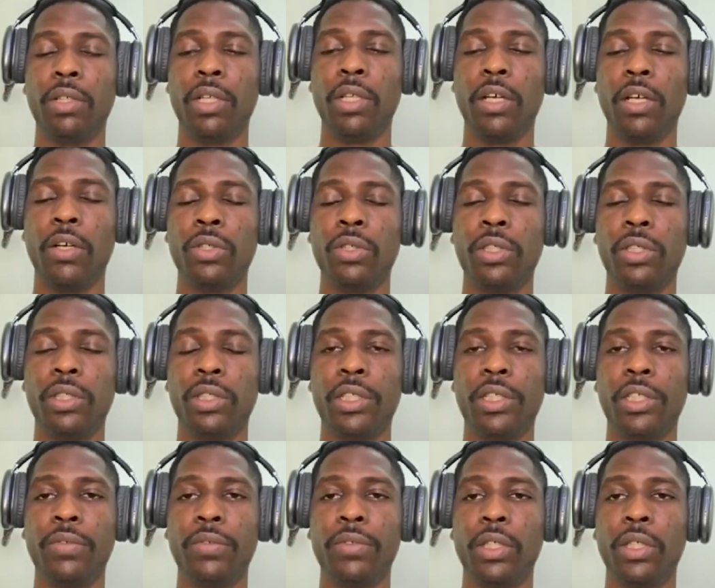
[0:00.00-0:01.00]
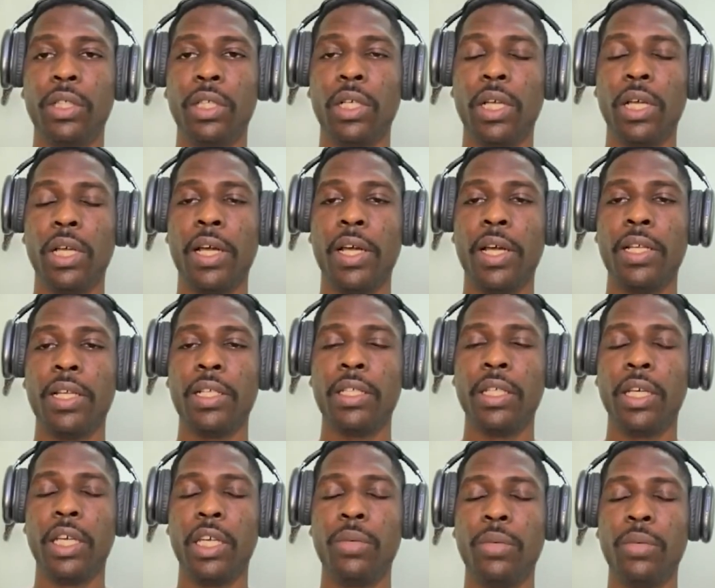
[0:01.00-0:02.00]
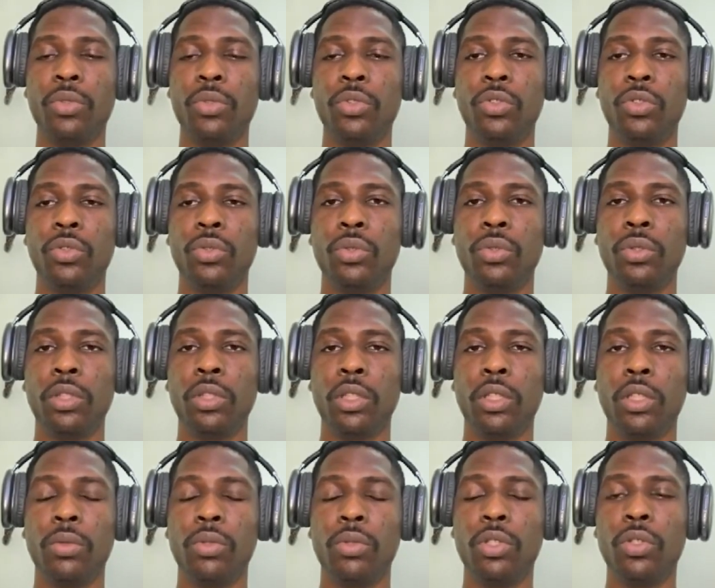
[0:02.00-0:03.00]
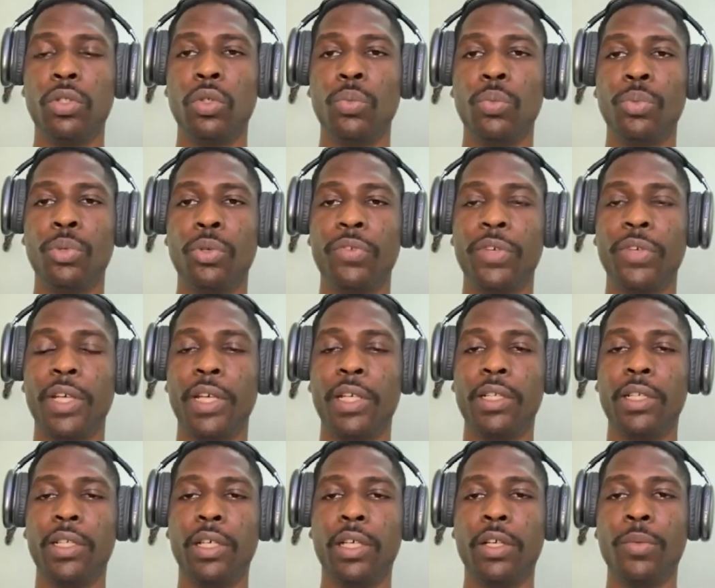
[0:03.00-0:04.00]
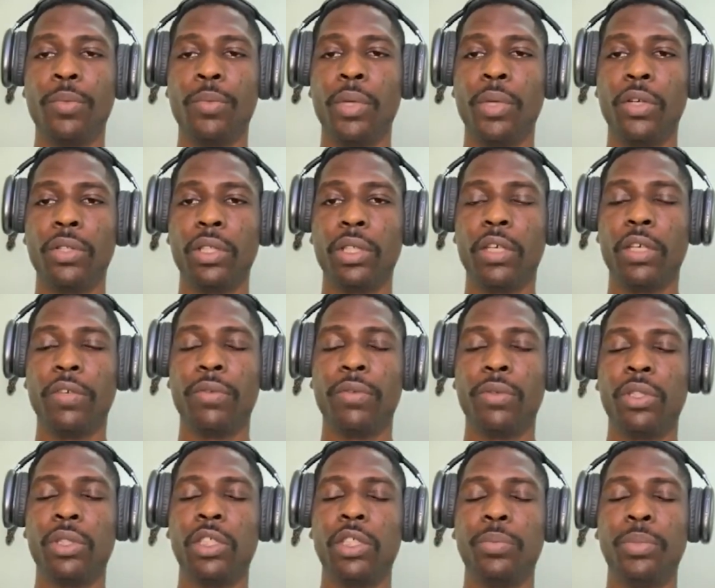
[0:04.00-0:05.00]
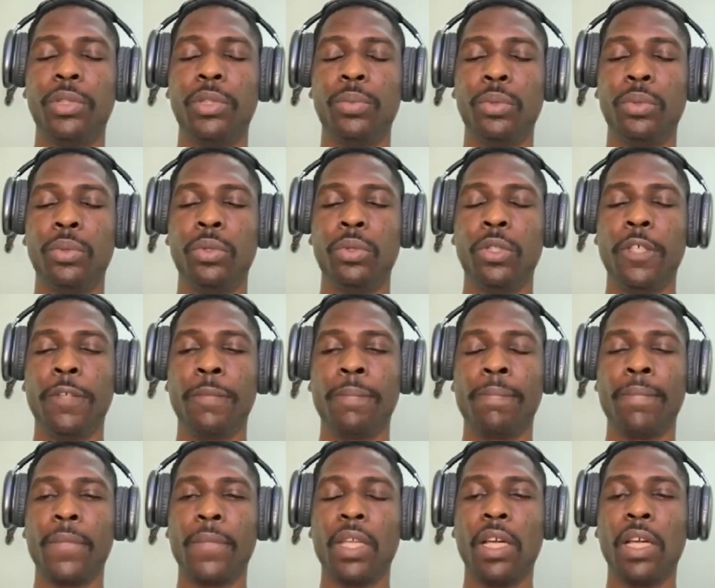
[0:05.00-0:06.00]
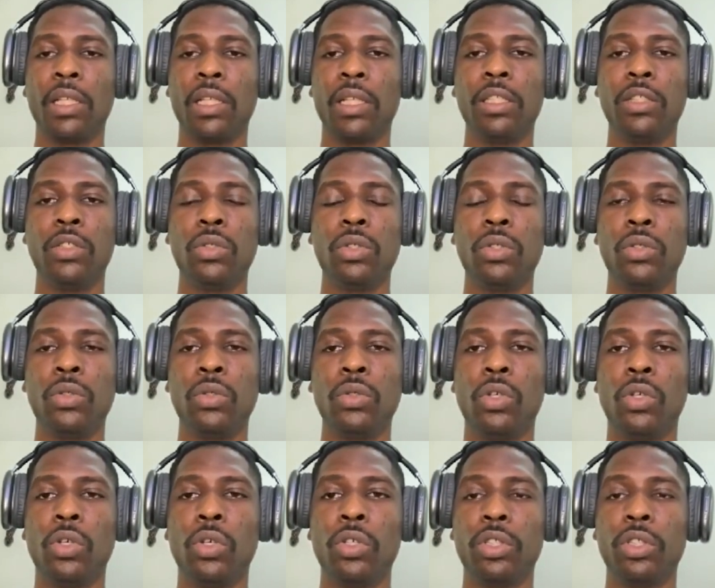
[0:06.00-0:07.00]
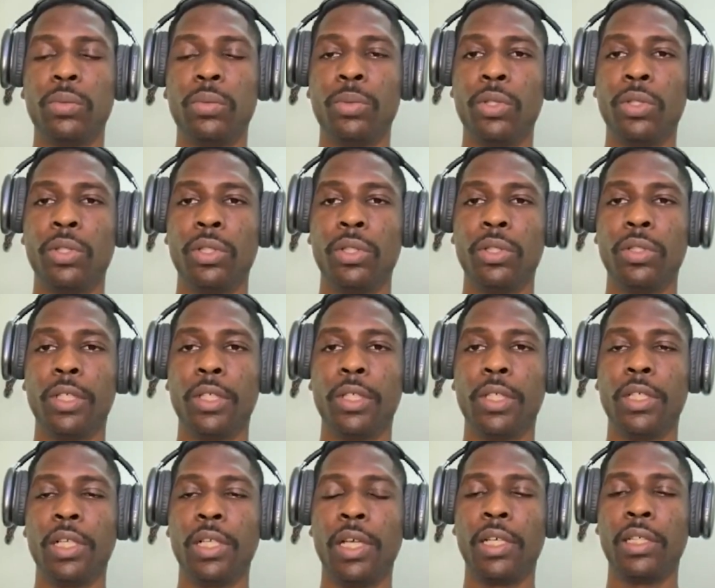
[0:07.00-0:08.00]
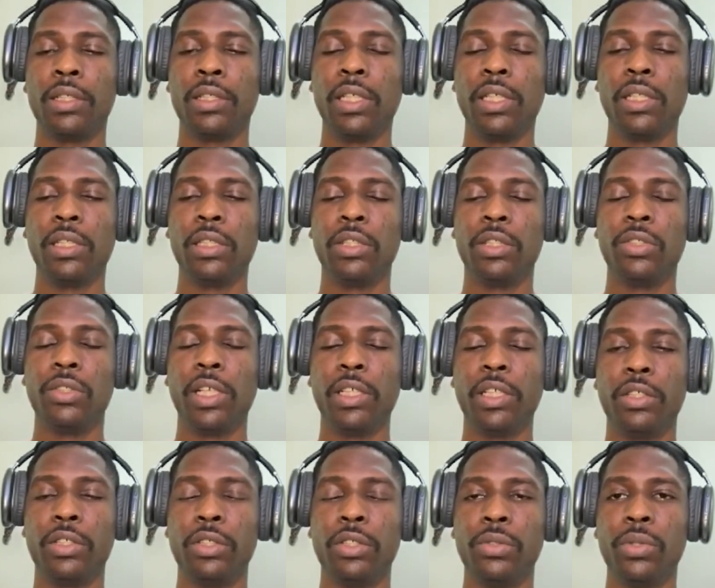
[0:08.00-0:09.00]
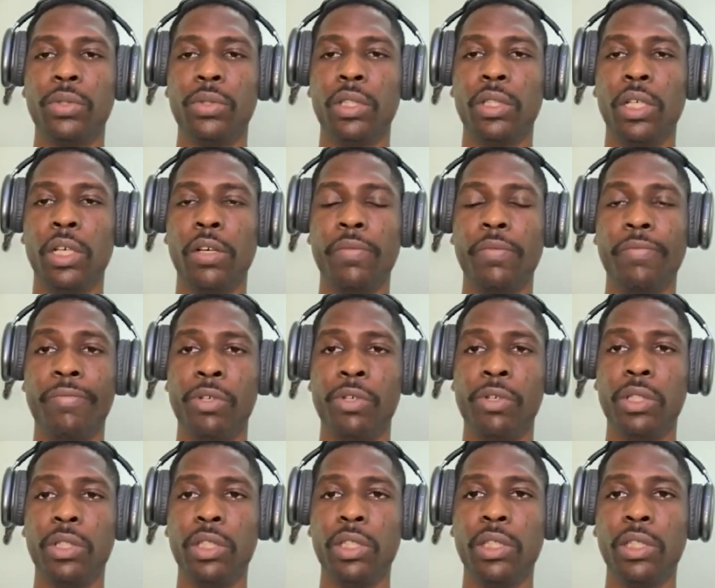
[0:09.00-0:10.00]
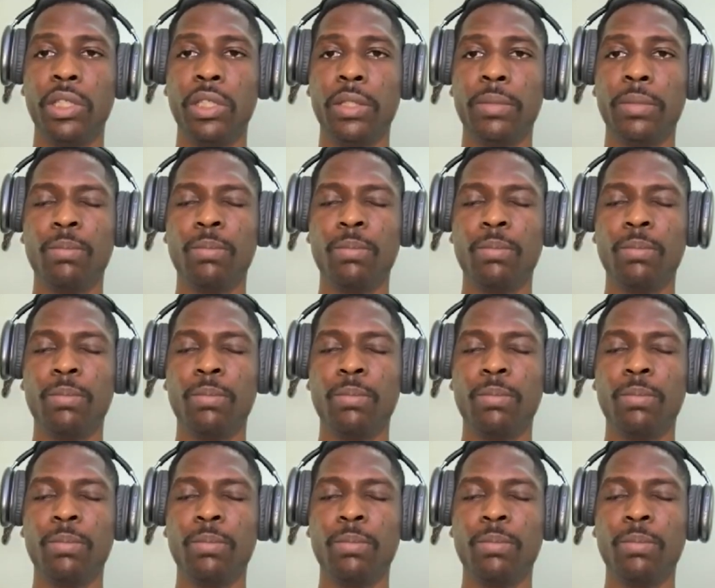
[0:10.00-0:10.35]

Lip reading: are underserved, and they are able to, provide healthcare for these people at least at no cost. But like I said, it still has to do with funding,